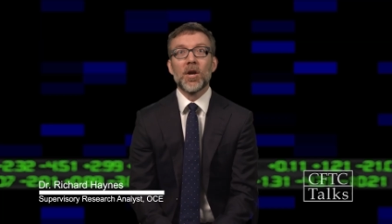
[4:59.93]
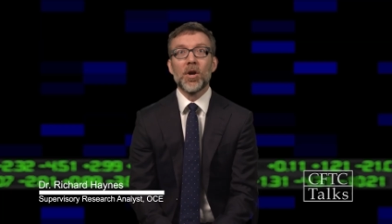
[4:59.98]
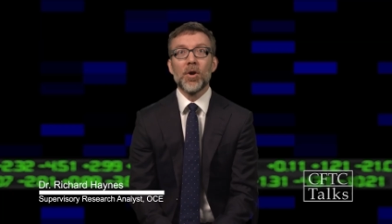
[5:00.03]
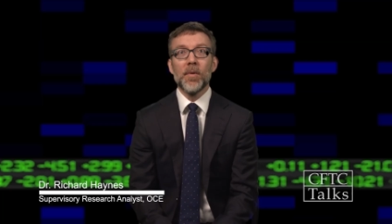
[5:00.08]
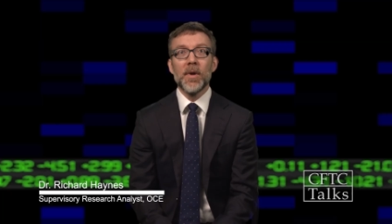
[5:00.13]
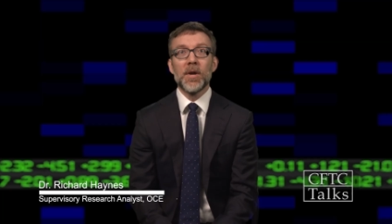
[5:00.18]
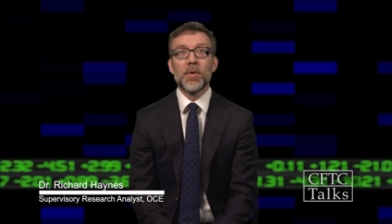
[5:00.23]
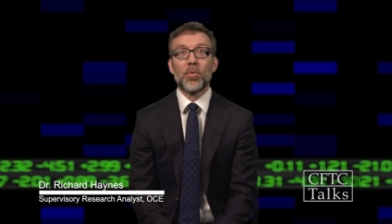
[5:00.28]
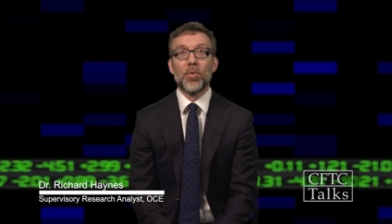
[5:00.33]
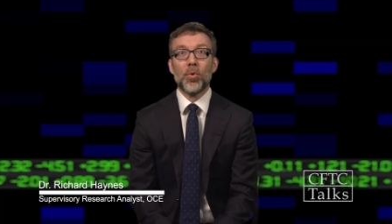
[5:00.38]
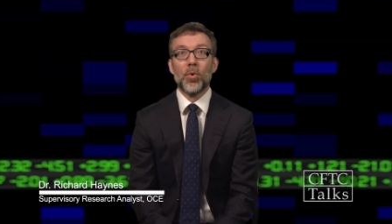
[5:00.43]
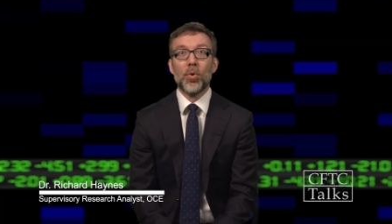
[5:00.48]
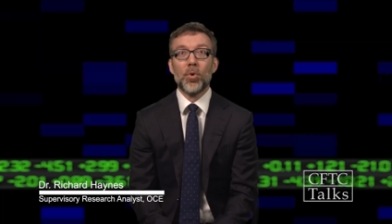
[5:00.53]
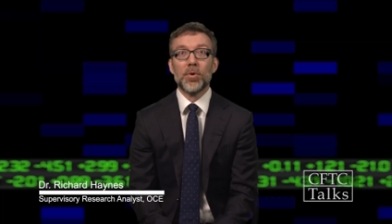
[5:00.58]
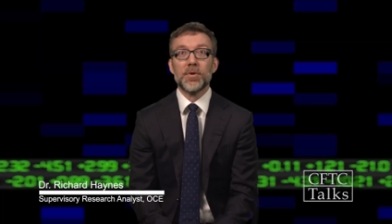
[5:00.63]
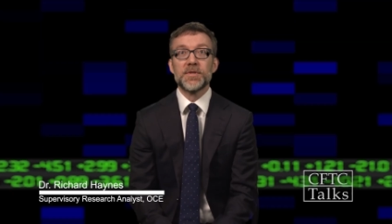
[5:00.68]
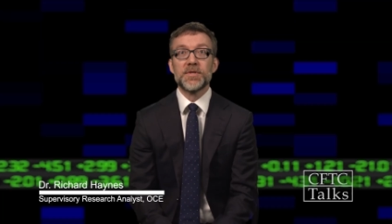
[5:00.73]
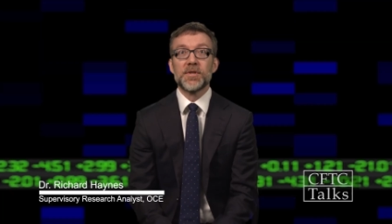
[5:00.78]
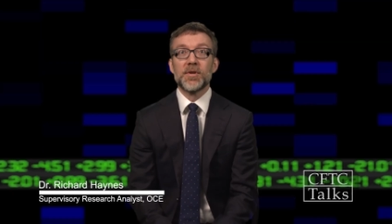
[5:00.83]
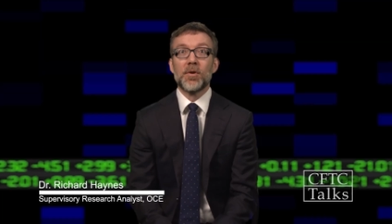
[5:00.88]
Current
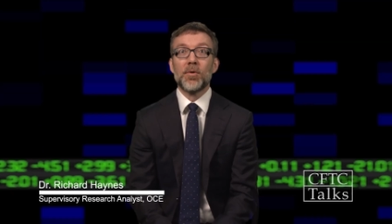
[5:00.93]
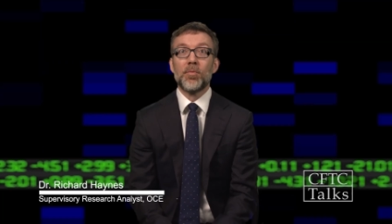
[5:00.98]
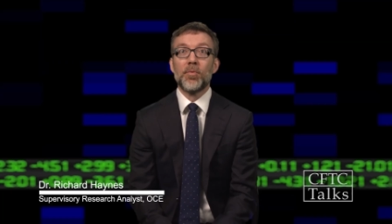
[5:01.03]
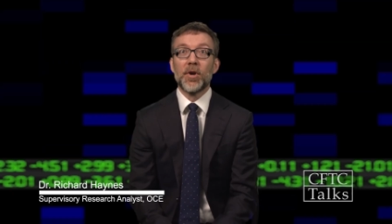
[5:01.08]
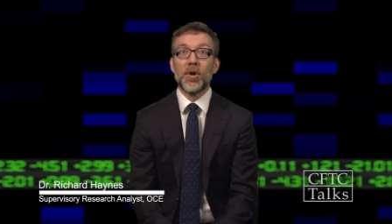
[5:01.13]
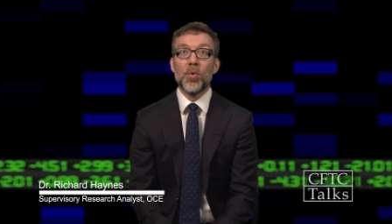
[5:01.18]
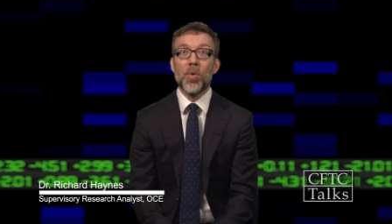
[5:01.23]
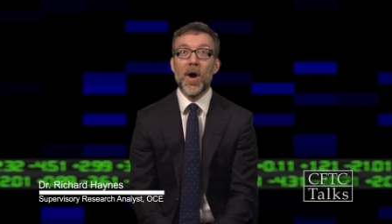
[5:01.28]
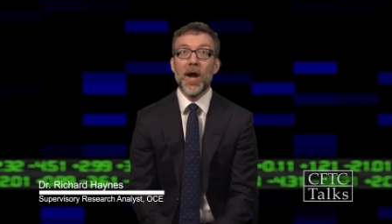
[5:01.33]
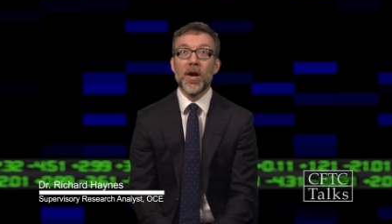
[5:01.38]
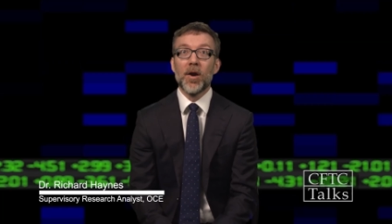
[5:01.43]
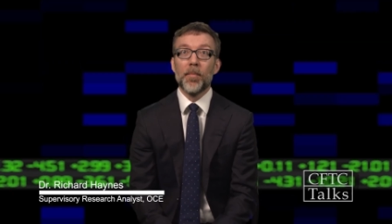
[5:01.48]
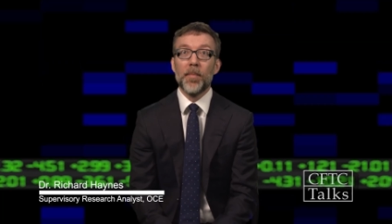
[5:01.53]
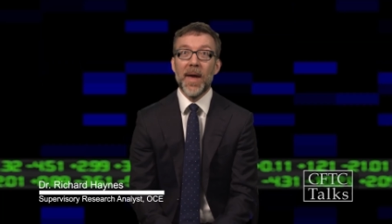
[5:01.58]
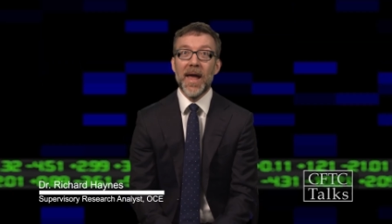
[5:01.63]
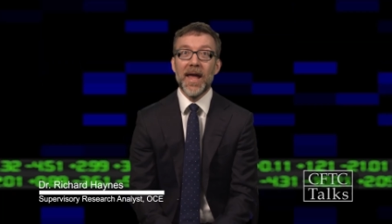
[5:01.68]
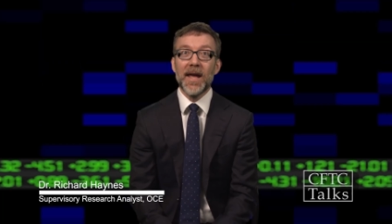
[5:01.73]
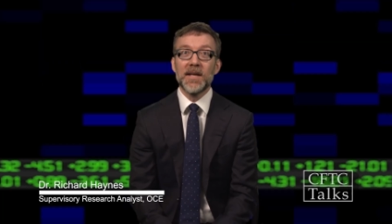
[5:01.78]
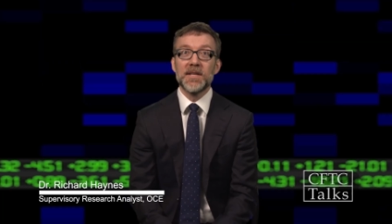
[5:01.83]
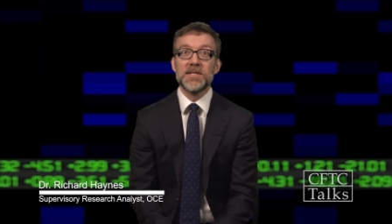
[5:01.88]
rules require
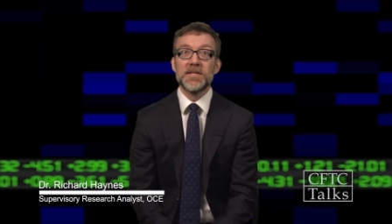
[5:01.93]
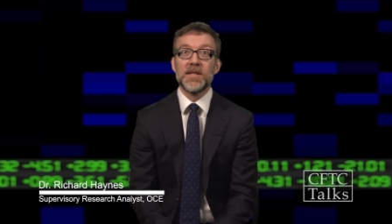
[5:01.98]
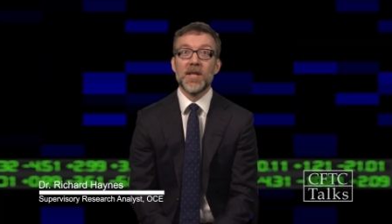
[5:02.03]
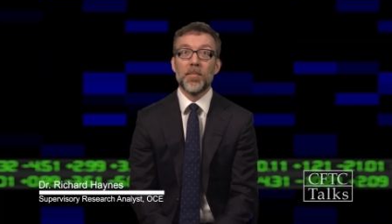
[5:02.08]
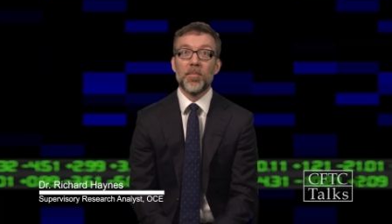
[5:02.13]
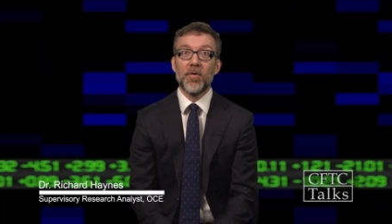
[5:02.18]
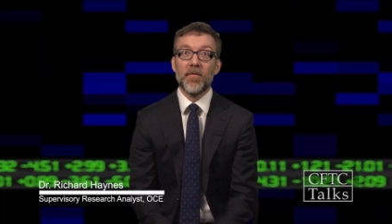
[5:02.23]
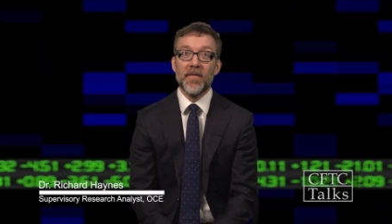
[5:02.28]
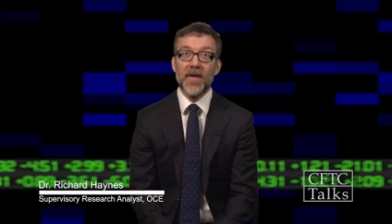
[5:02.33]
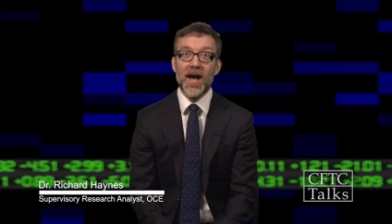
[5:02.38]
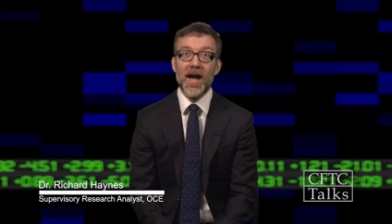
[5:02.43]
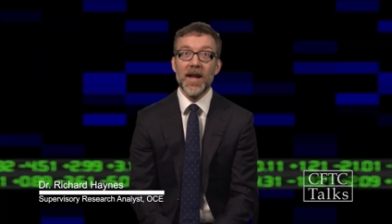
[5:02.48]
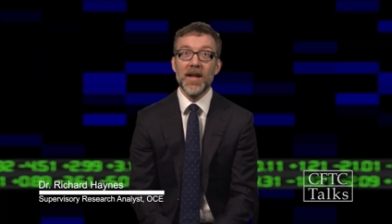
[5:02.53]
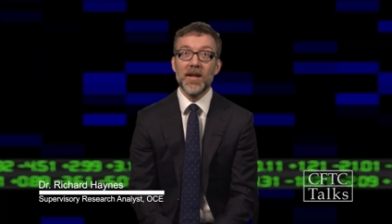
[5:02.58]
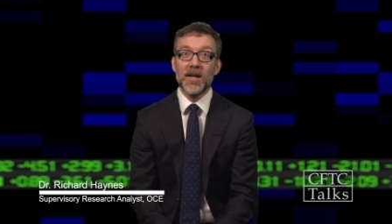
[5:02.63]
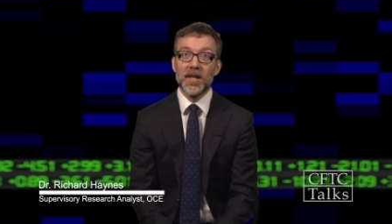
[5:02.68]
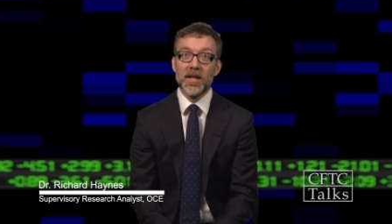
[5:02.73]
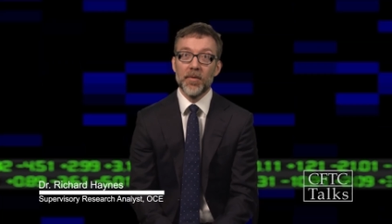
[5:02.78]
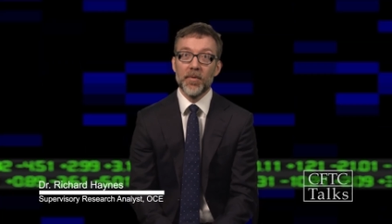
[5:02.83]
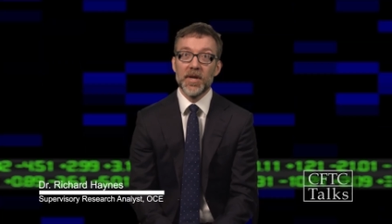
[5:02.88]
banks that
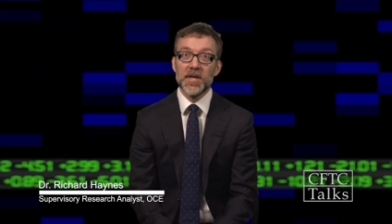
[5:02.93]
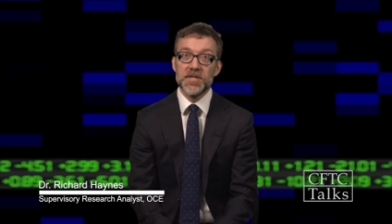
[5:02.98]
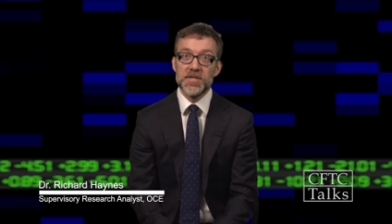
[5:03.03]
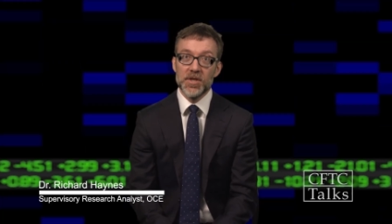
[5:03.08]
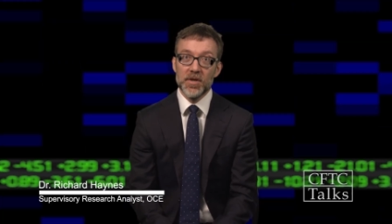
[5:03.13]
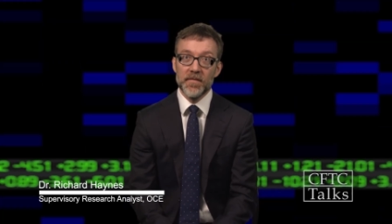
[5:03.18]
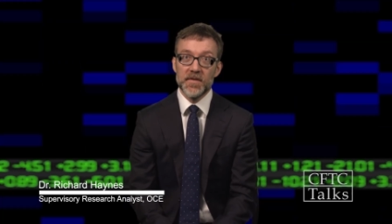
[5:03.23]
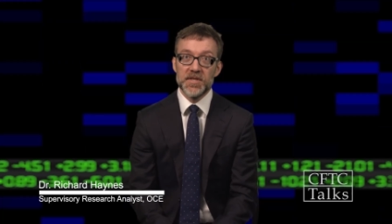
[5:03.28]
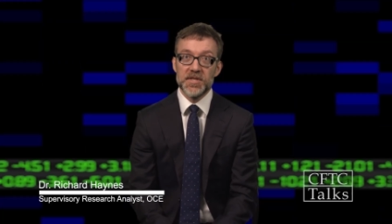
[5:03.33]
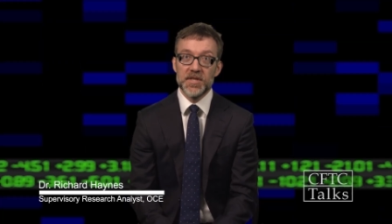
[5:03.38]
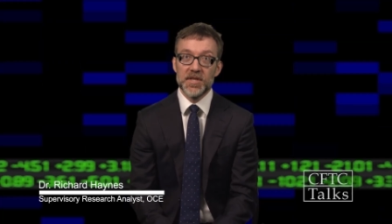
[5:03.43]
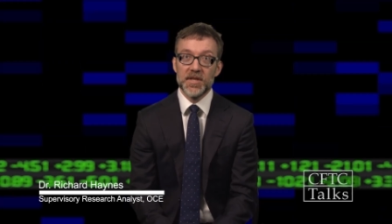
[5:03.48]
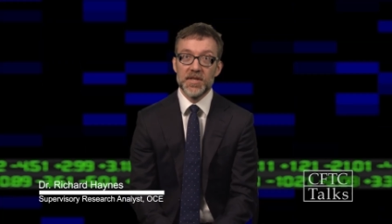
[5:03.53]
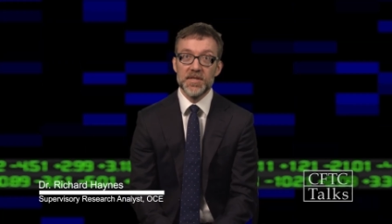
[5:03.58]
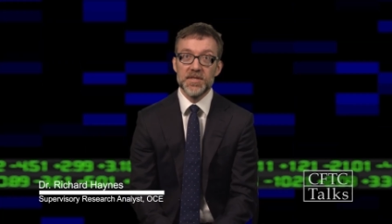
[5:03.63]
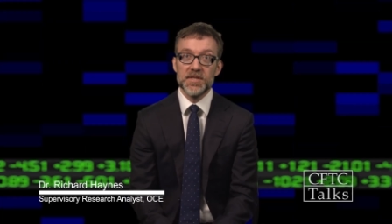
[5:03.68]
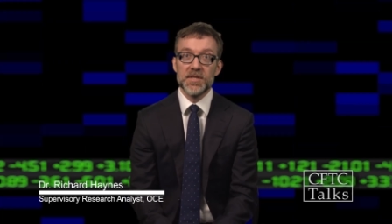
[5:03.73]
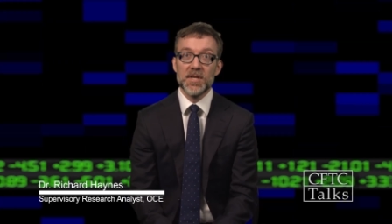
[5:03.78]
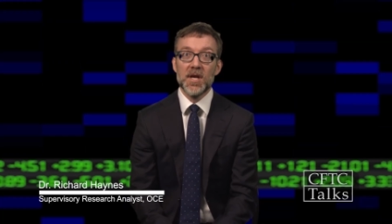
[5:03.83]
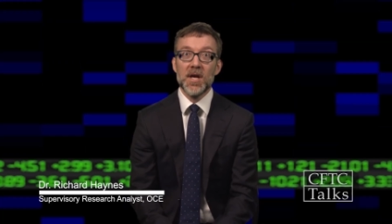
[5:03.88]
provide clearing
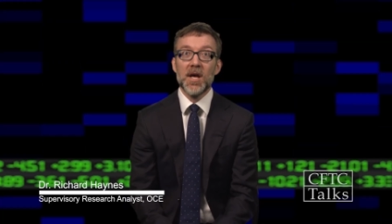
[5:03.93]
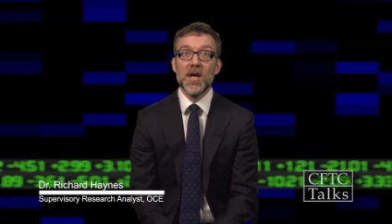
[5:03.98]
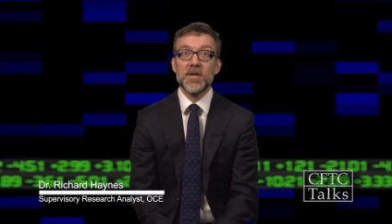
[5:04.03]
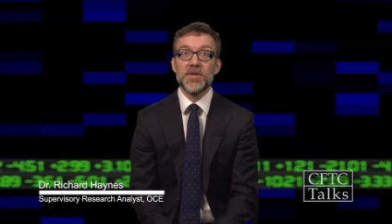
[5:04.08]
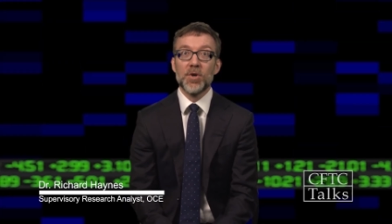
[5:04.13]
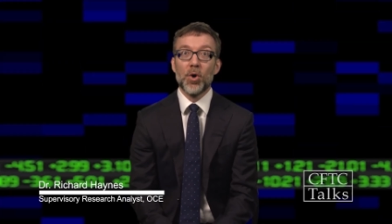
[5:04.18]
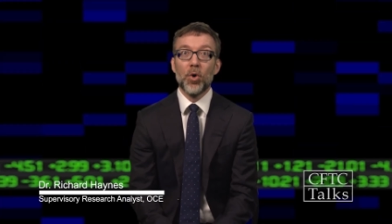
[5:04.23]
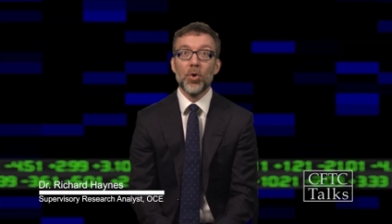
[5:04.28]
services to